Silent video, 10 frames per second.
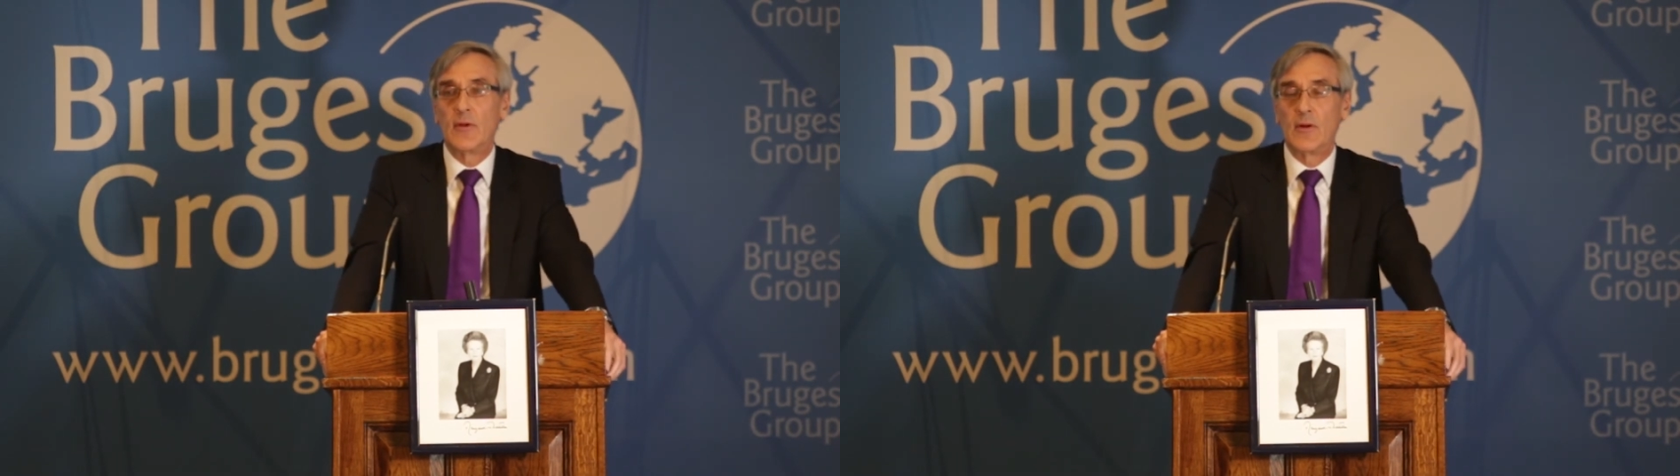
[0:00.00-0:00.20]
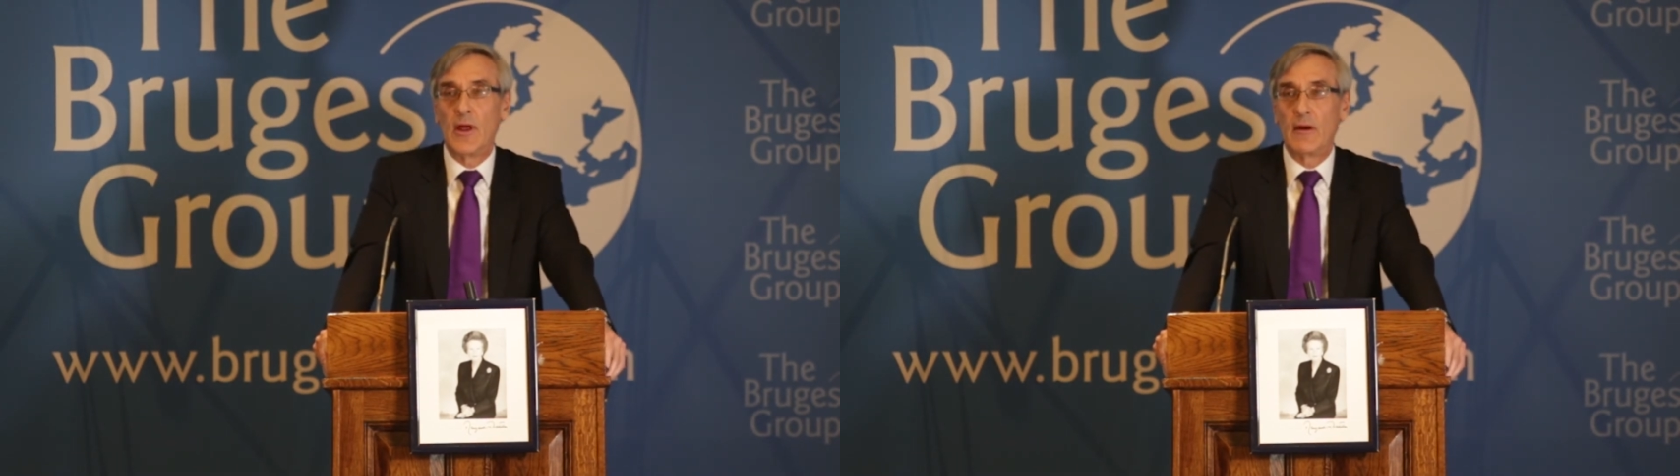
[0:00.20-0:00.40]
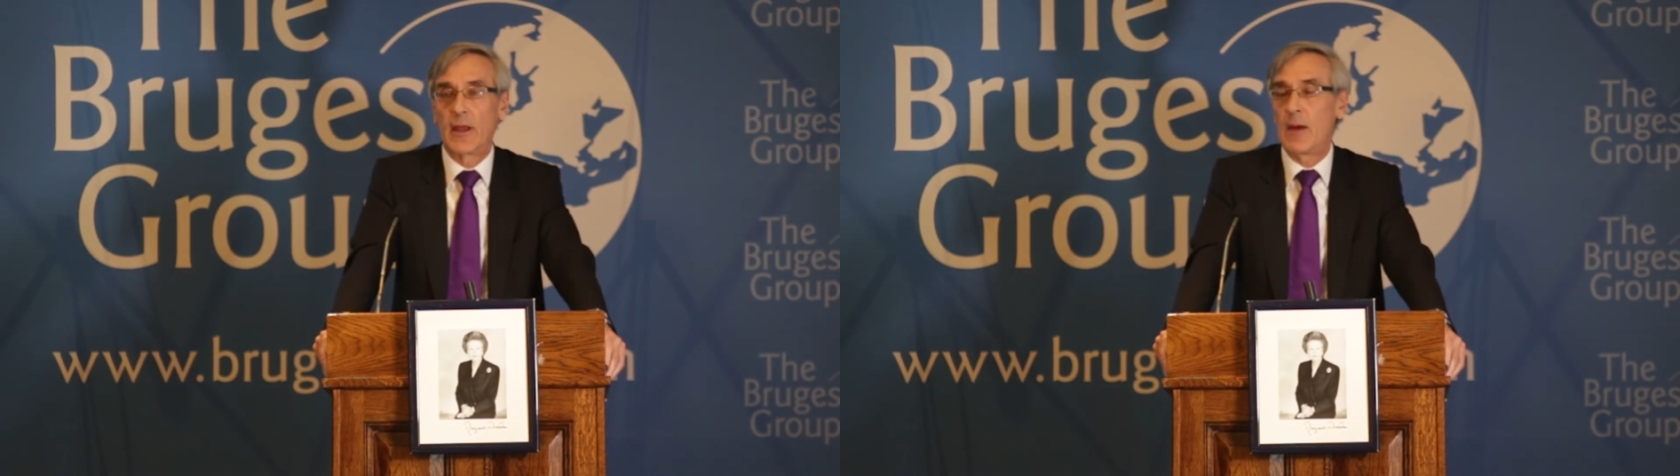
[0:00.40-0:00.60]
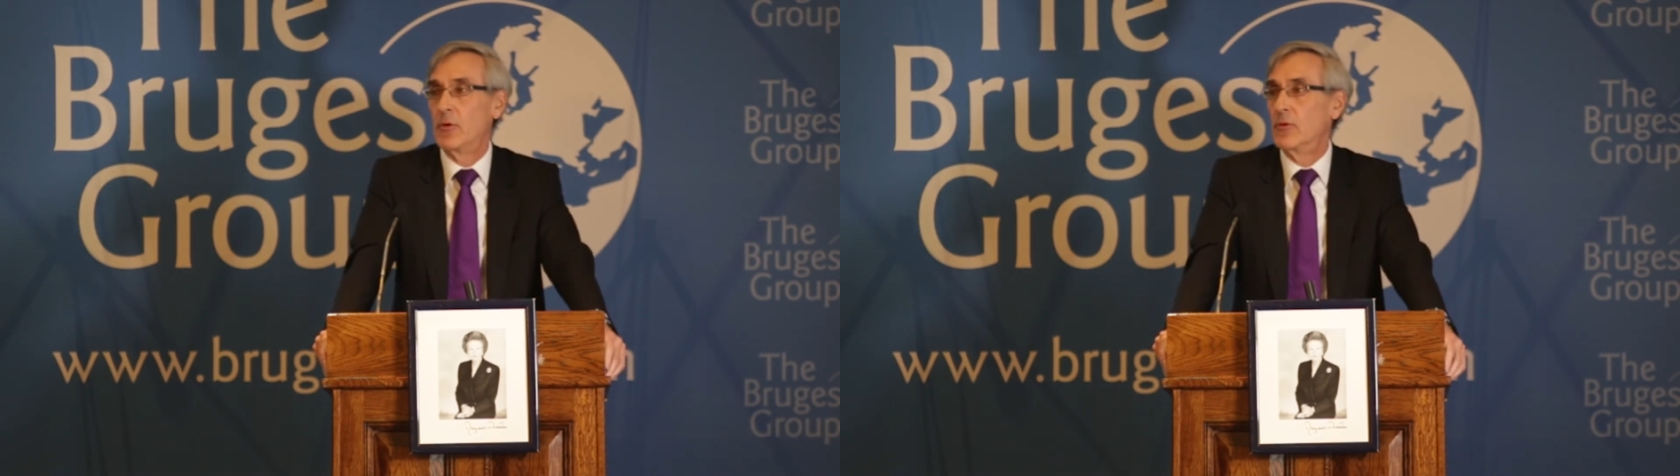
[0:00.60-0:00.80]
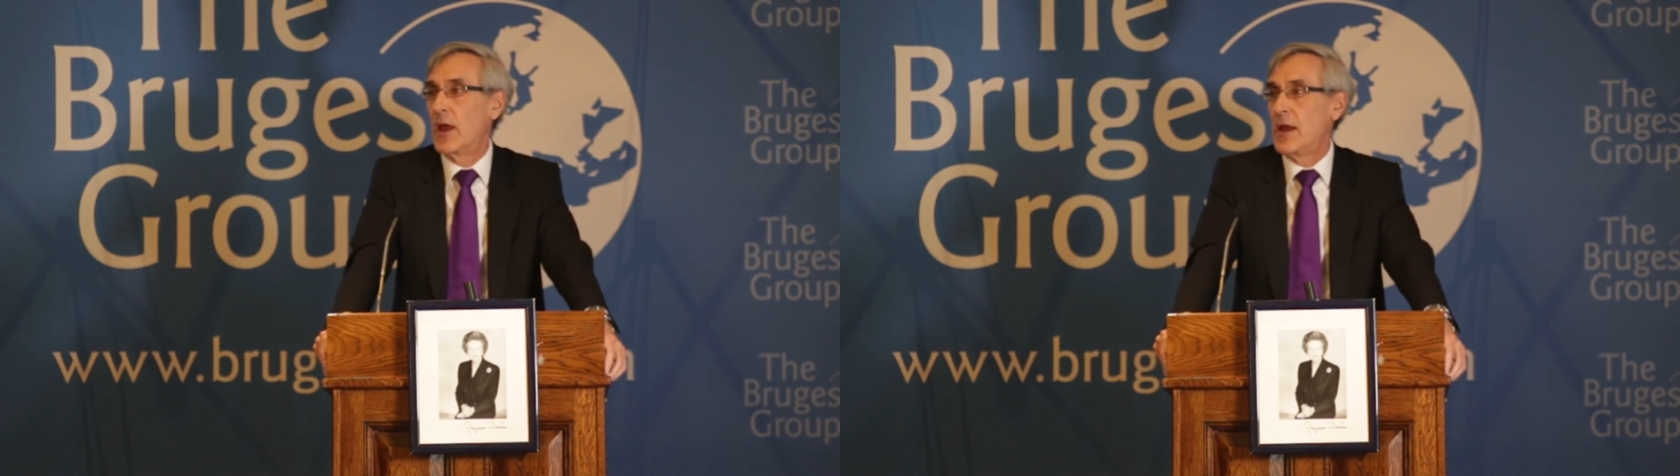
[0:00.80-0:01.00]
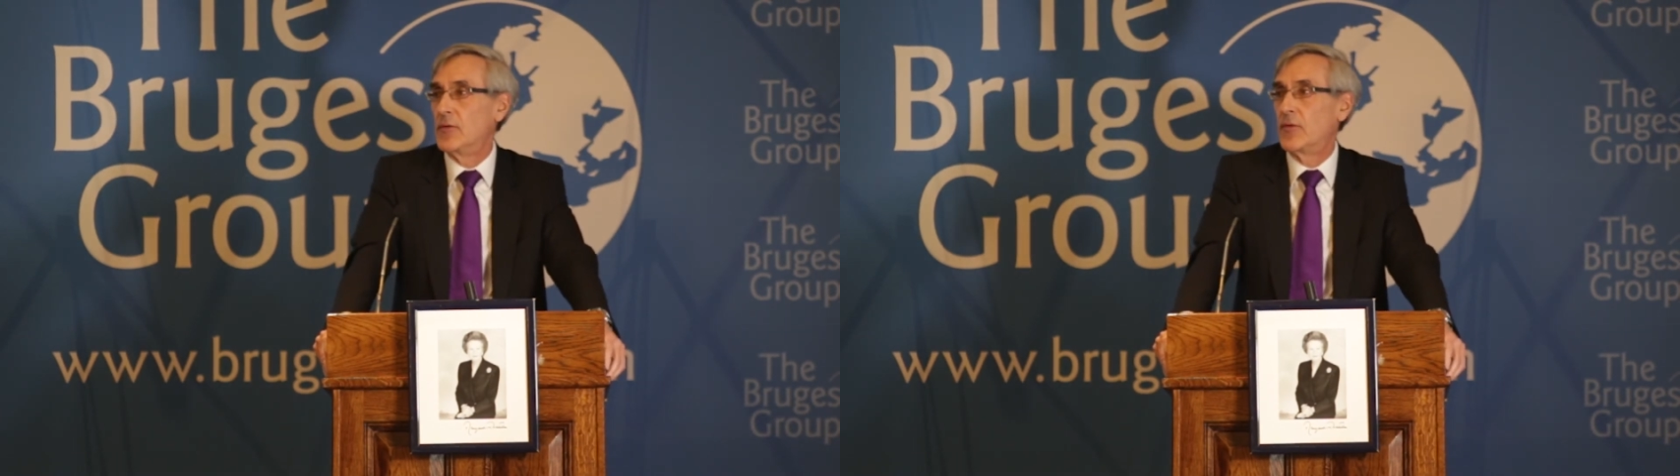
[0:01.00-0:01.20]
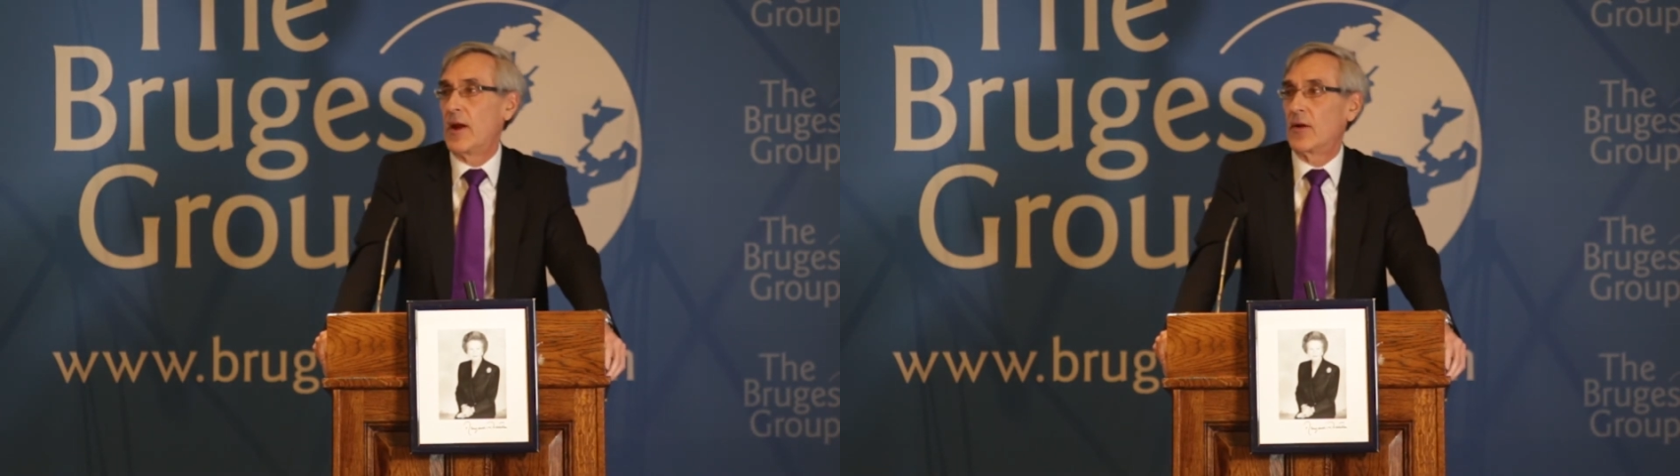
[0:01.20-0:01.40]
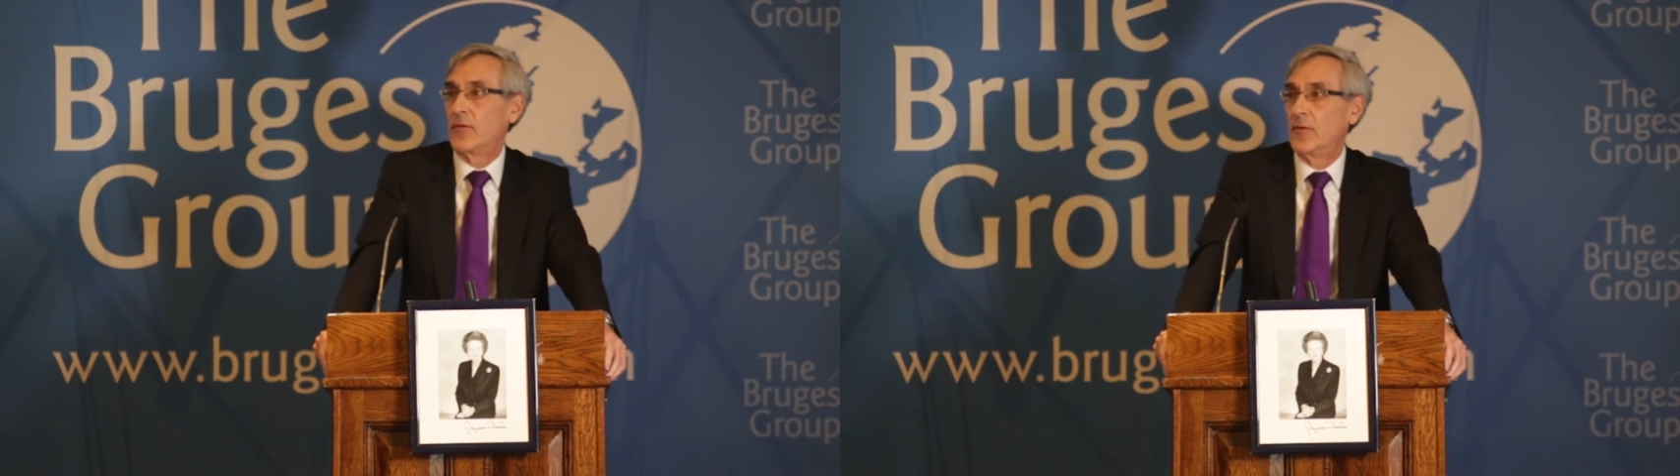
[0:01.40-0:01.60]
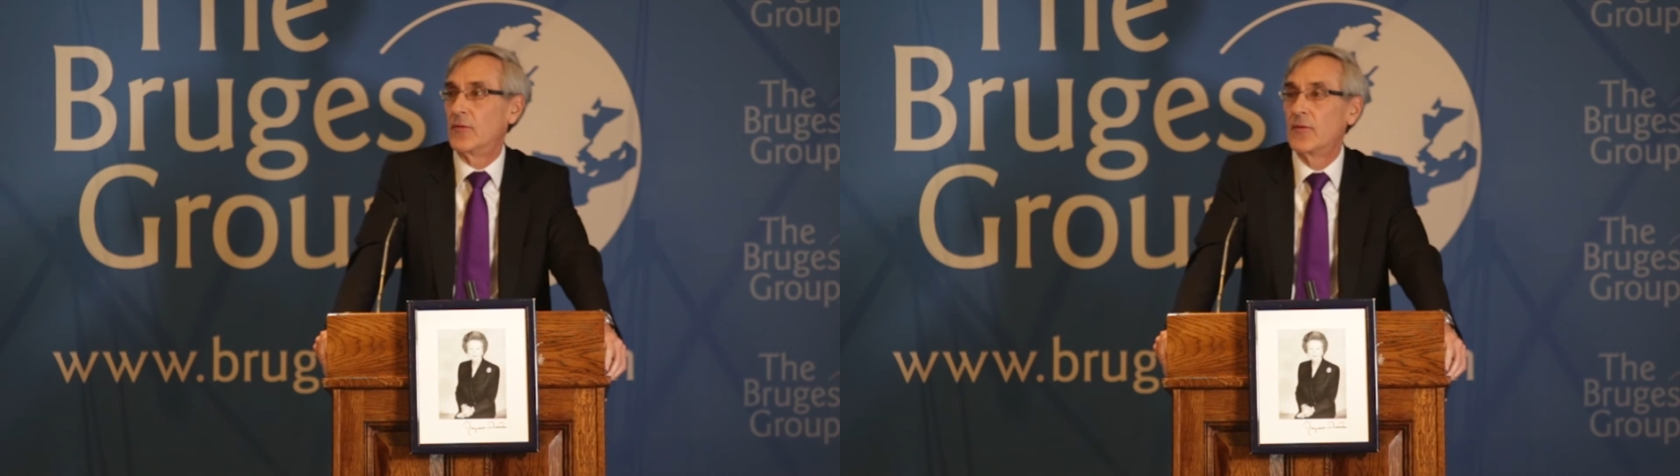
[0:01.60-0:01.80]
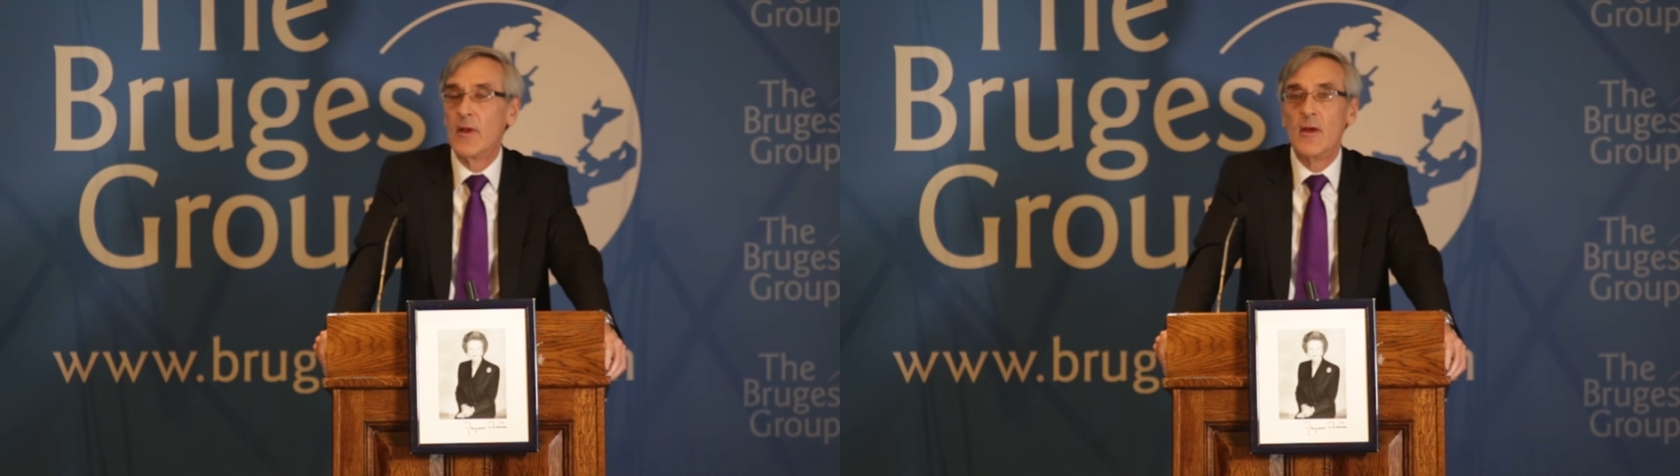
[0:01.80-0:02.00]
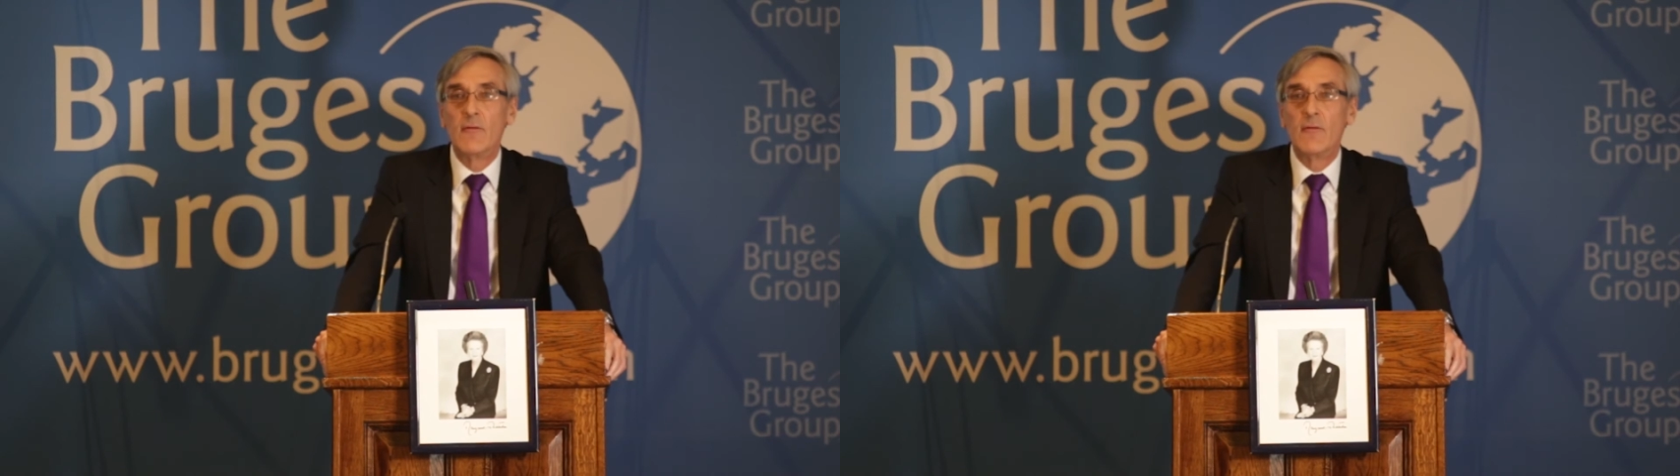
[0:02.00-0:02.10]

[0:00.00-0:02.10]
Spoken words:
and lower capital gains taxes,